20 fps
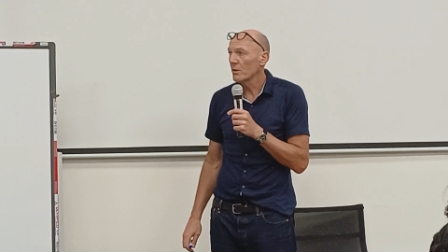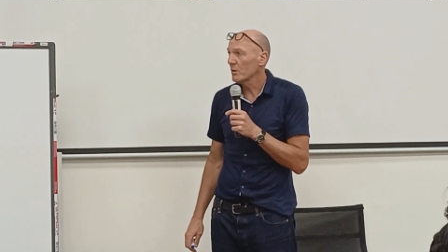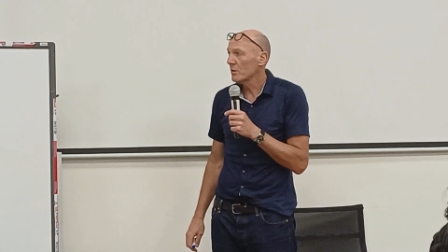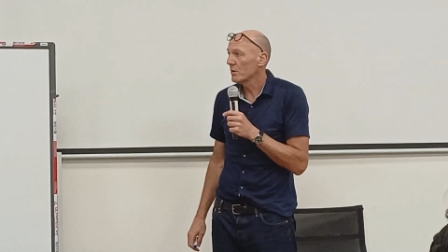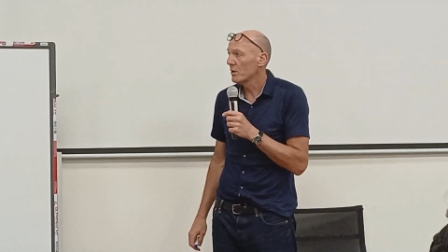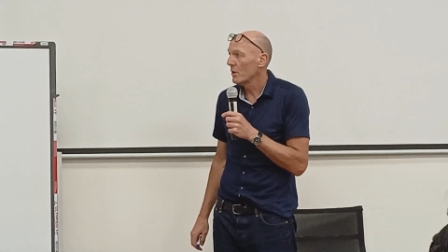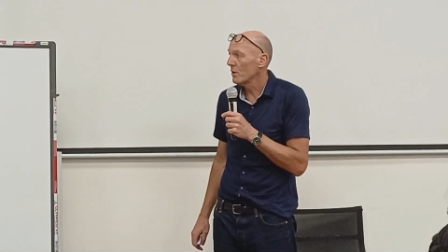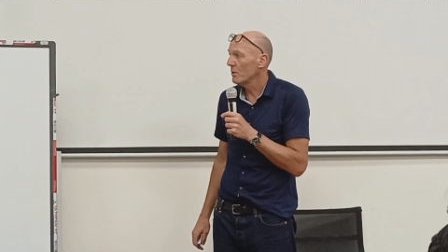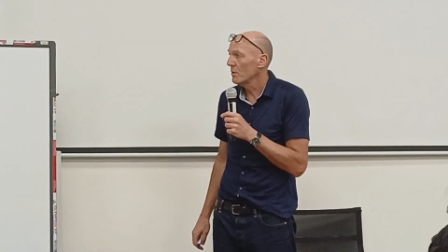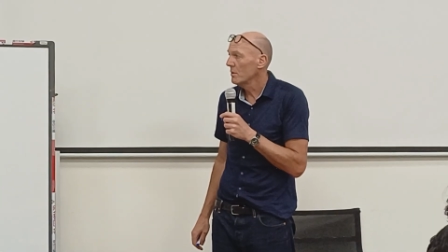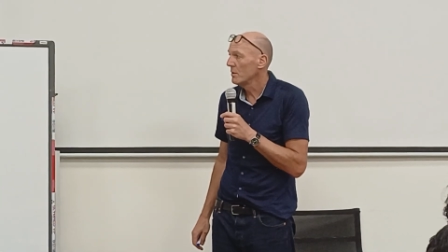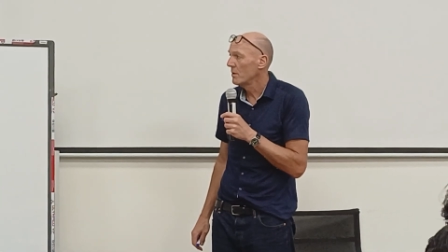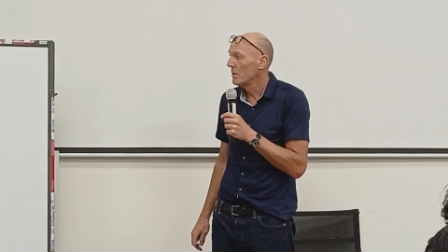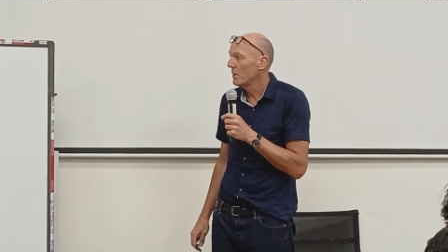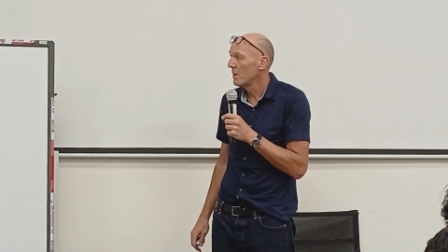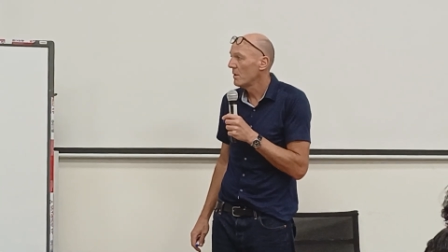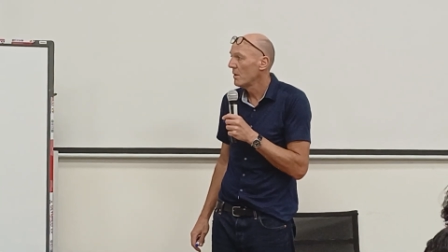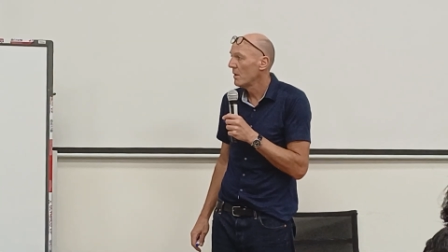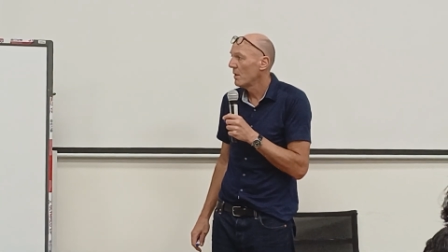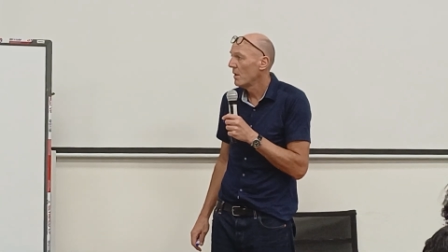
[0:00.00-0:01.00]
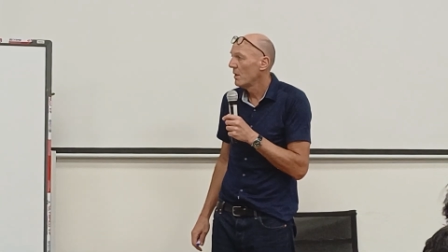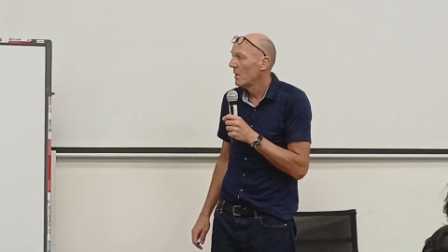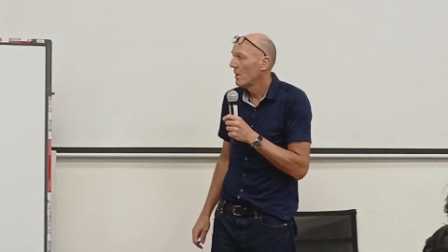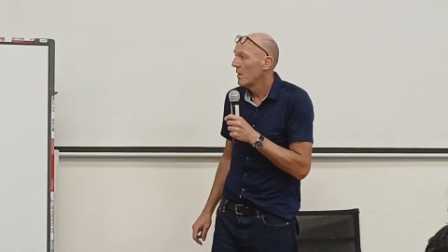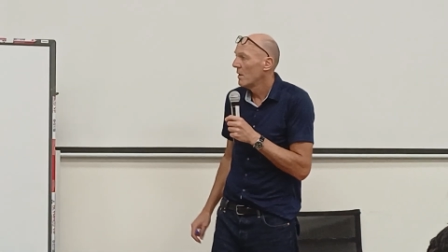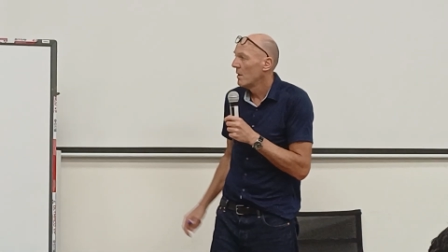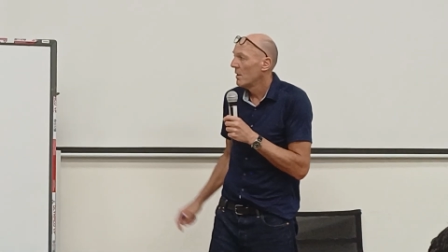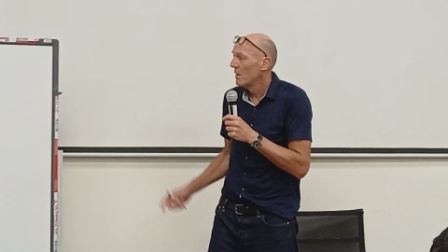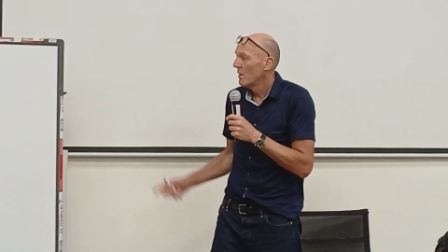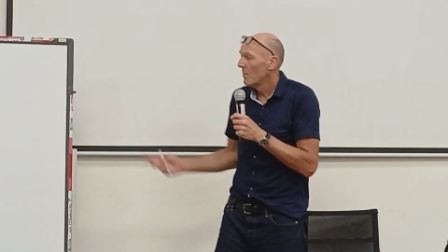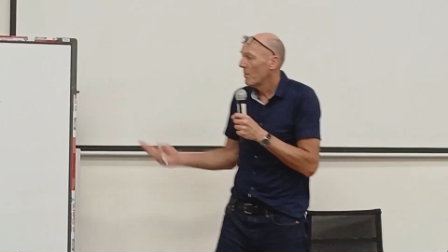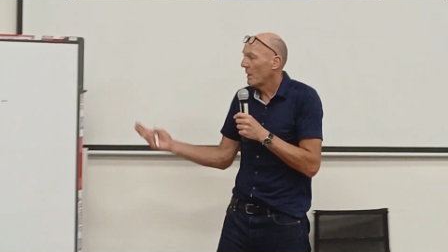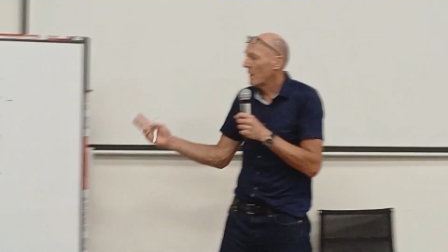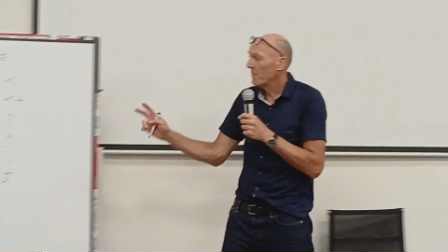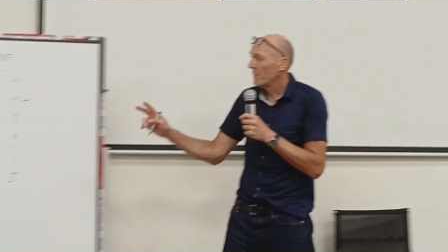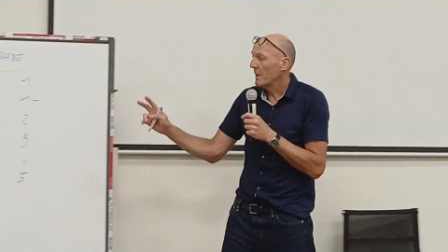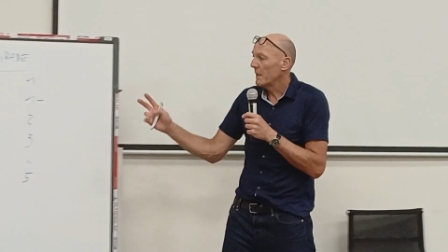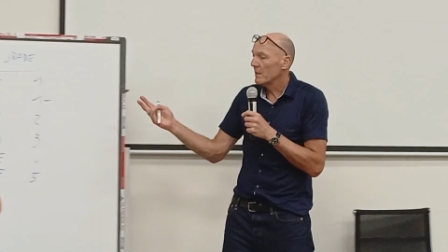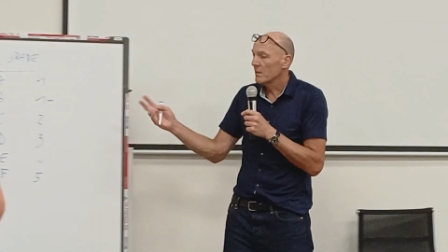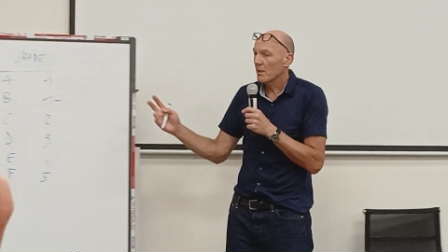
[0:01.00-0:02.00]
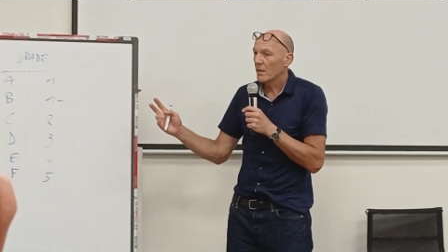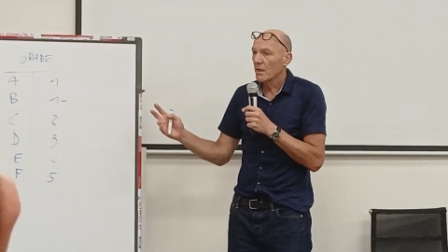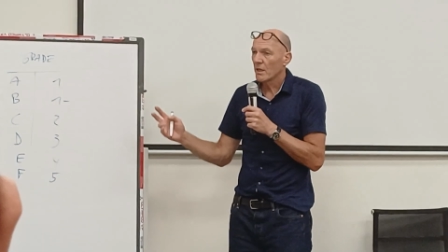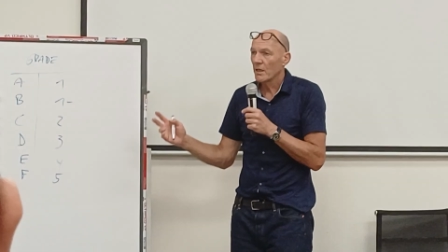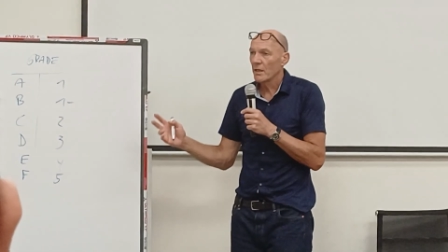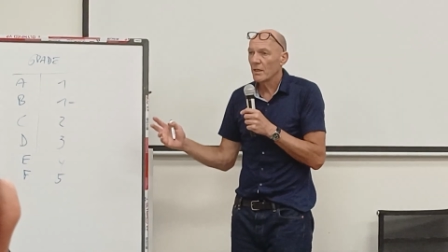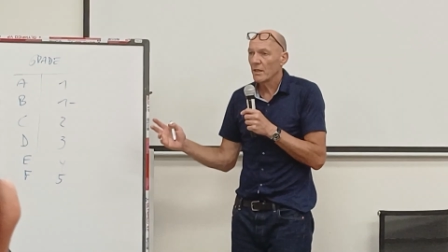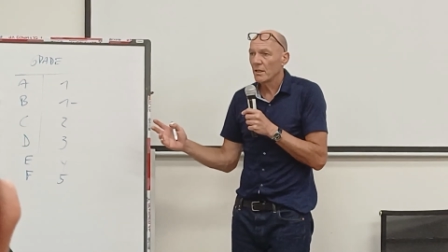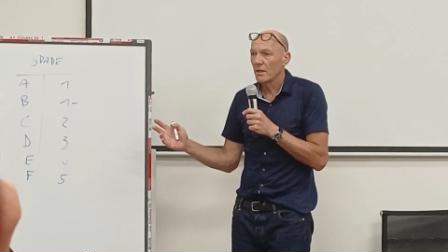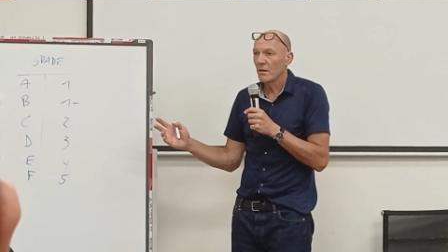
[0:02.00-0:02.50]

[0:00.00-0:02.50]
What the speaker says: or so. But basically,